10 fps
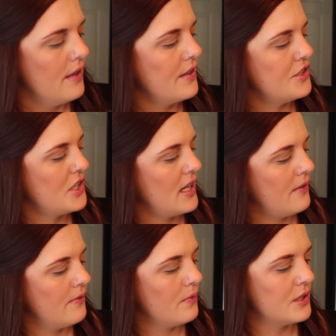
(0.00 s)
the
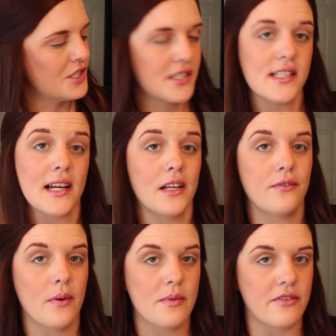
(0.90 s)
shade which is
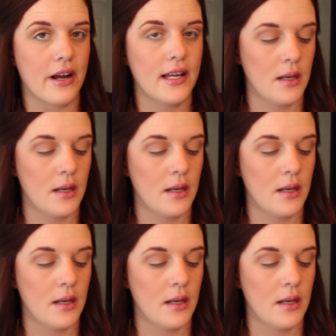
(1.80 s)
second from the right,